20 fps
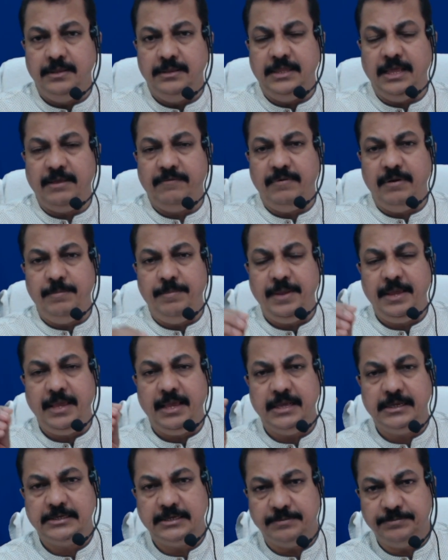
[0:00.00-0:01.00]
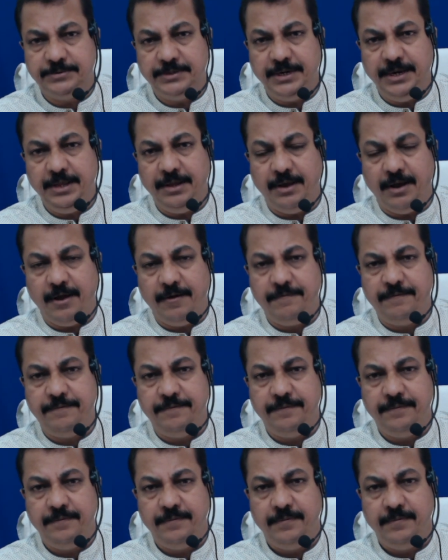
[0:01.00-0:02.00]
there will be a subsidy of
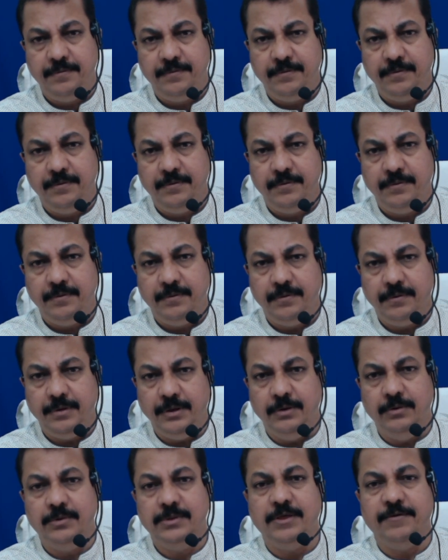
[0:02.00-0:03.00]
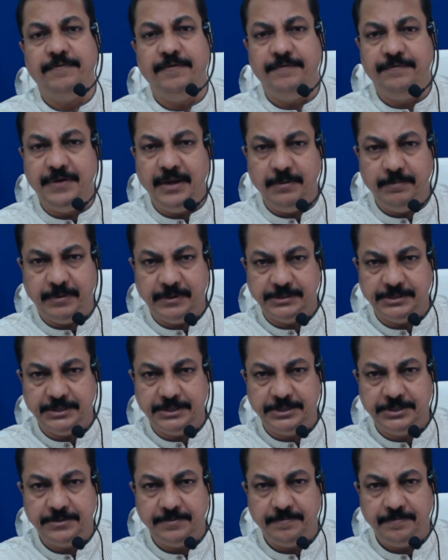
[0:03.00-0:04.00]
you know the
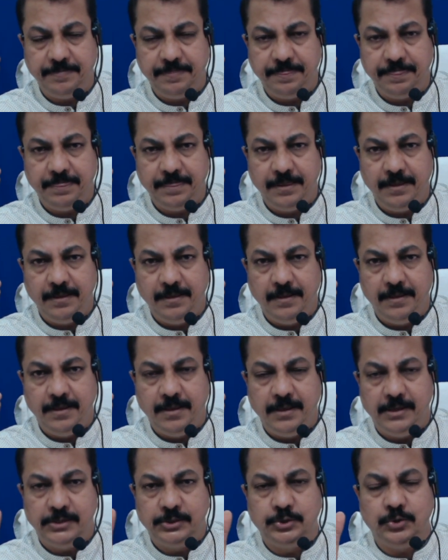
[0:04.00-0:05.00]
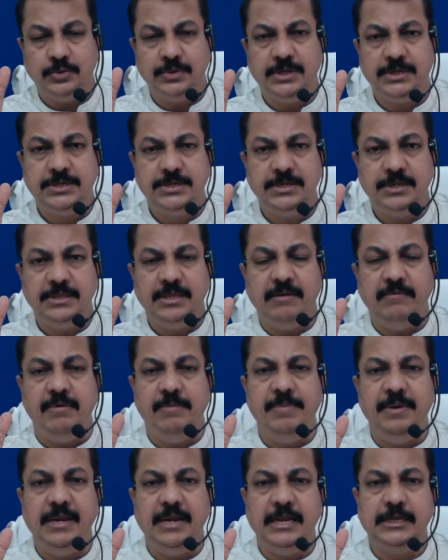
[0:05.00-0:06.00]
15% so that there will
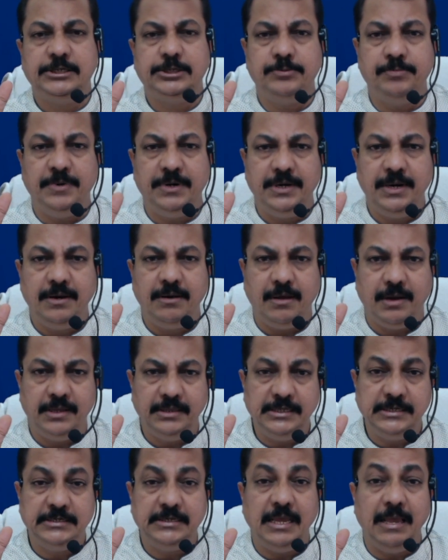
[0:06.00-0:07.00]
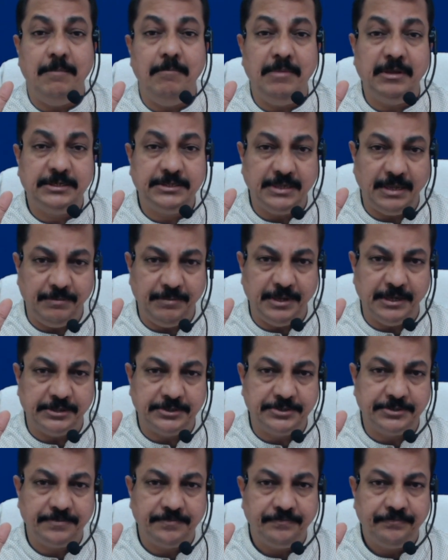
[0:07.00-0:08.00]
be less burden on this
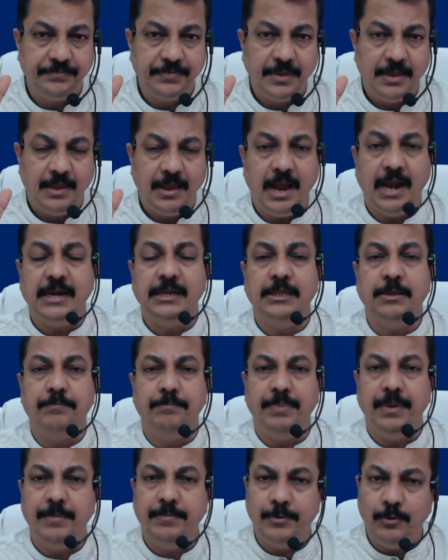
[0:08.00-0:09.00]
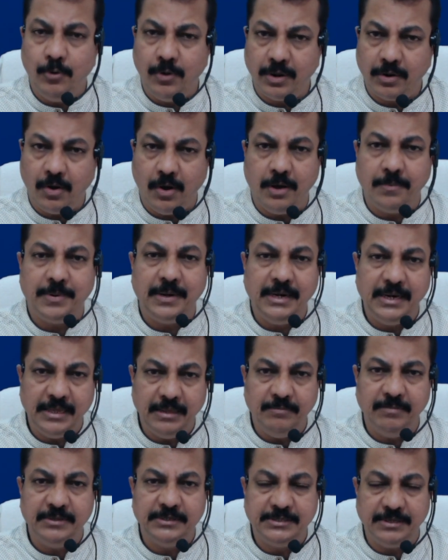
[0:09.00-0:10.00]
MSMEs and the people who are operating
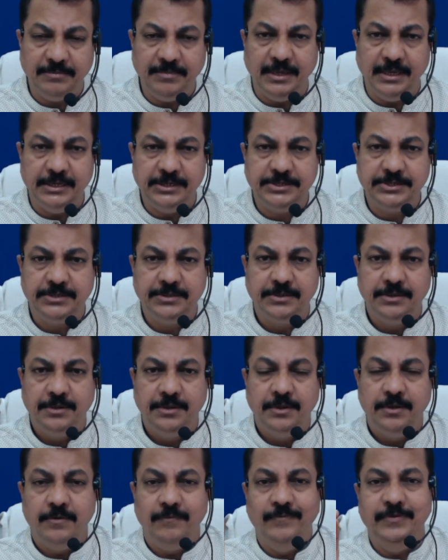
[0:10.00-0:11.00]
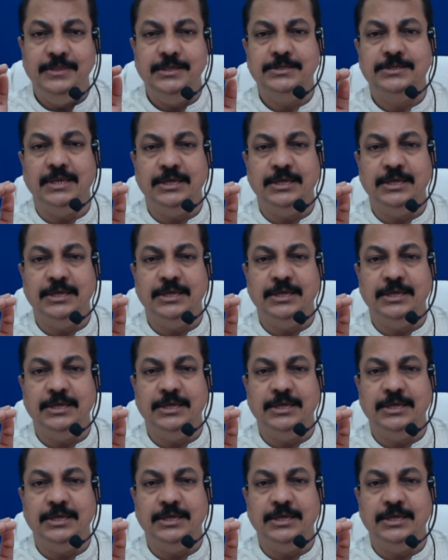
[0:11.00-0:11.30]
MSMEs with this